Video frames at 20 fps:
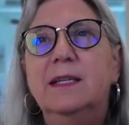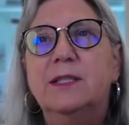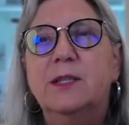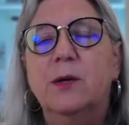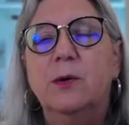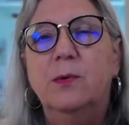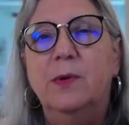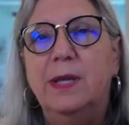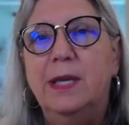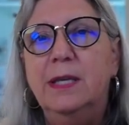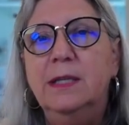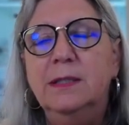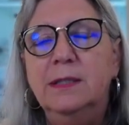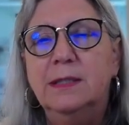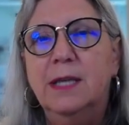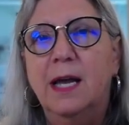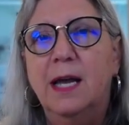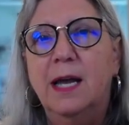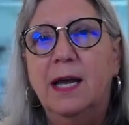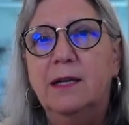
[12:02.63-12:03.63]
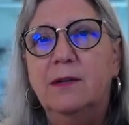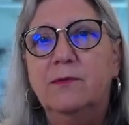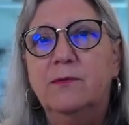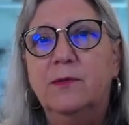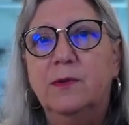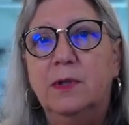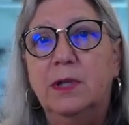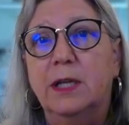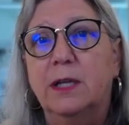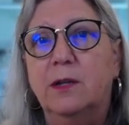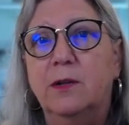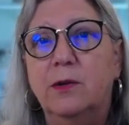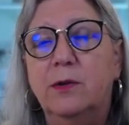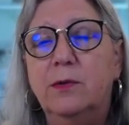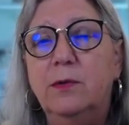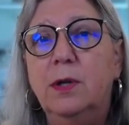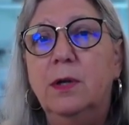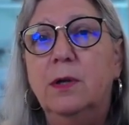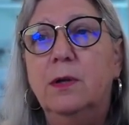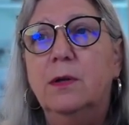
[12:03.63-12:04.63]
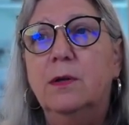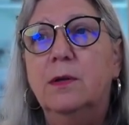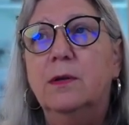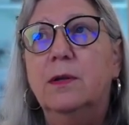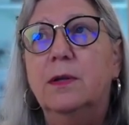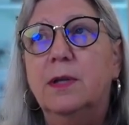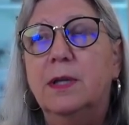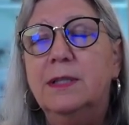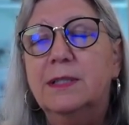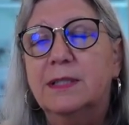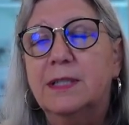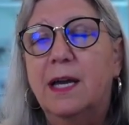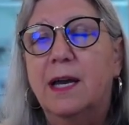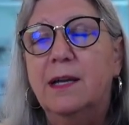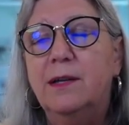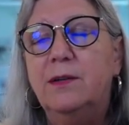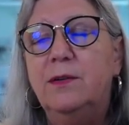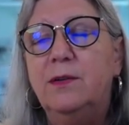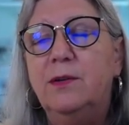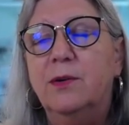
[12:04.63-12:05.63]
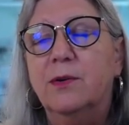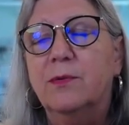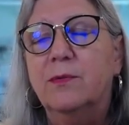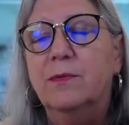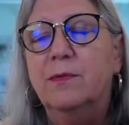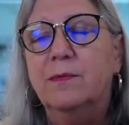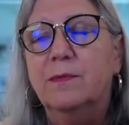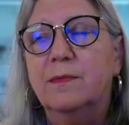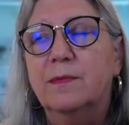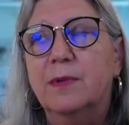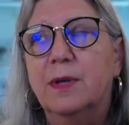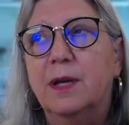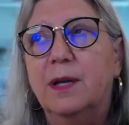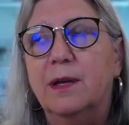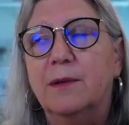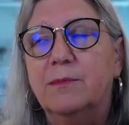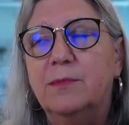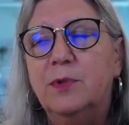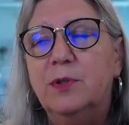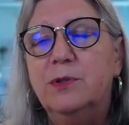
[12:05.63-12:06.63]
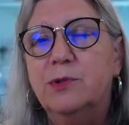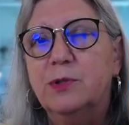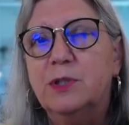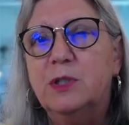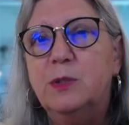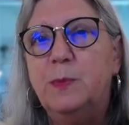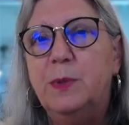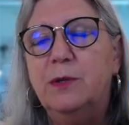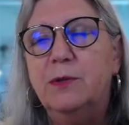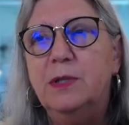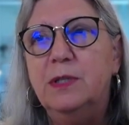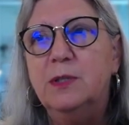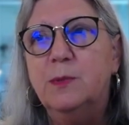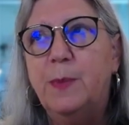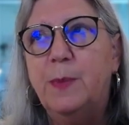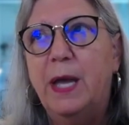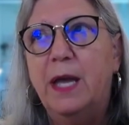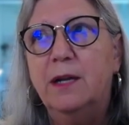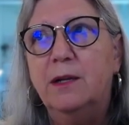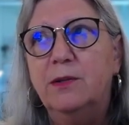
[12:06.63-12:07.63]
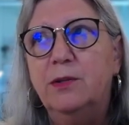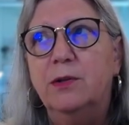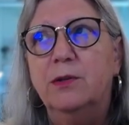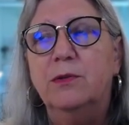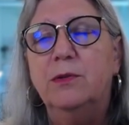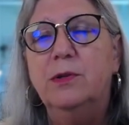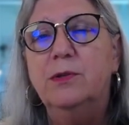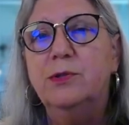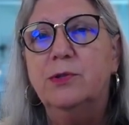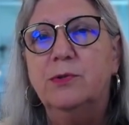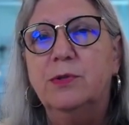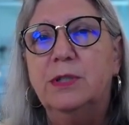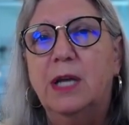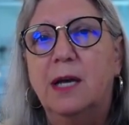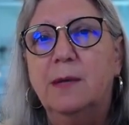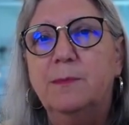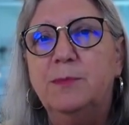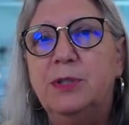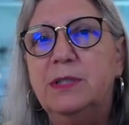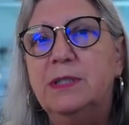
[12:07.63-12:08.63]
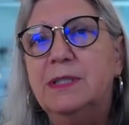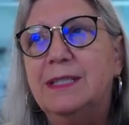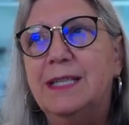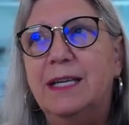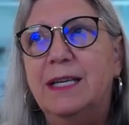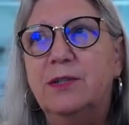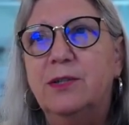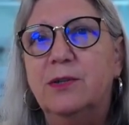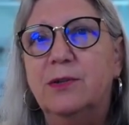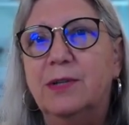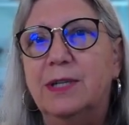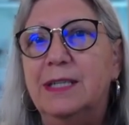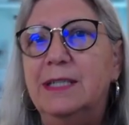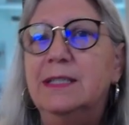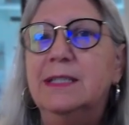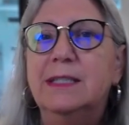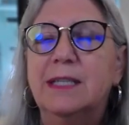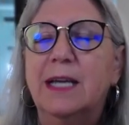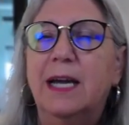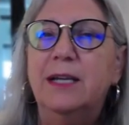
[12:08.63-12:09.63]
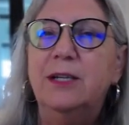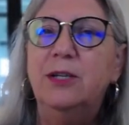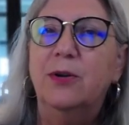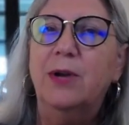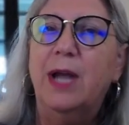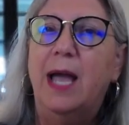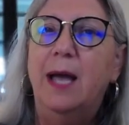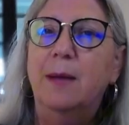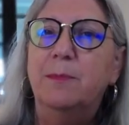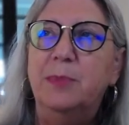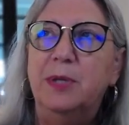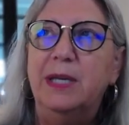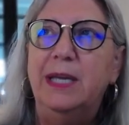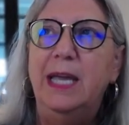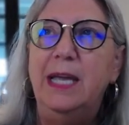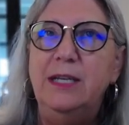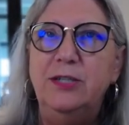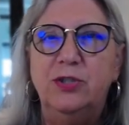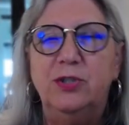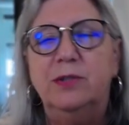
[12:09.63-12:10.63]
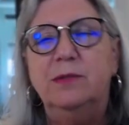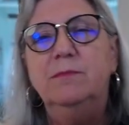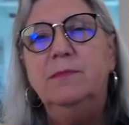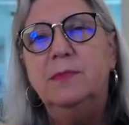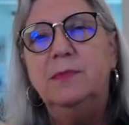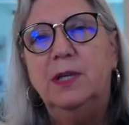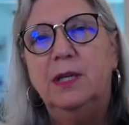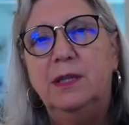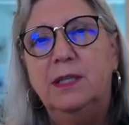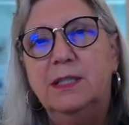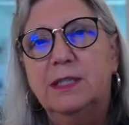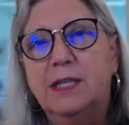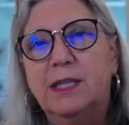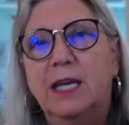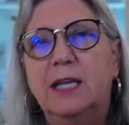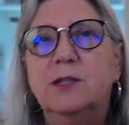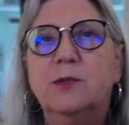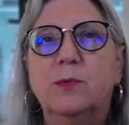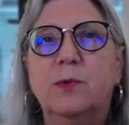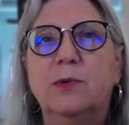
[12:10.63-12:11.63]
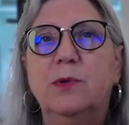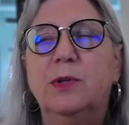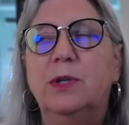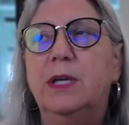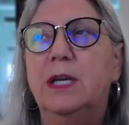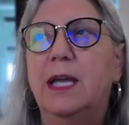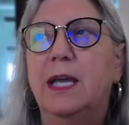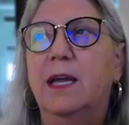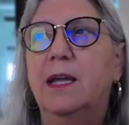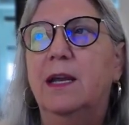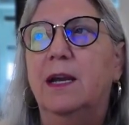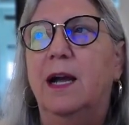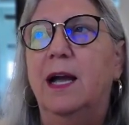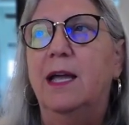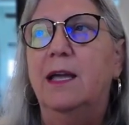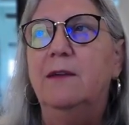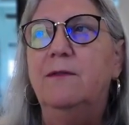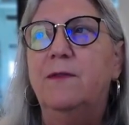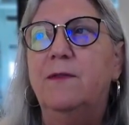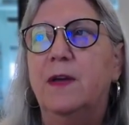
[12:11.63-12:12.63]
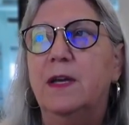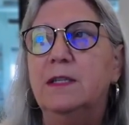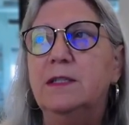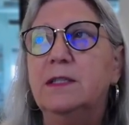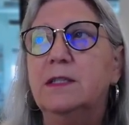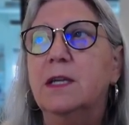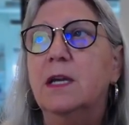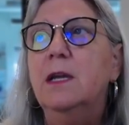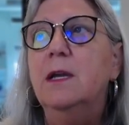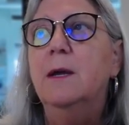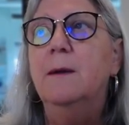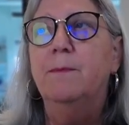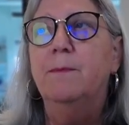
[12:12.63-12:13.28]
So inside of Click Learn, inside your user experience panel, your user adoption center, inside your application, in this case we're looking at IFS,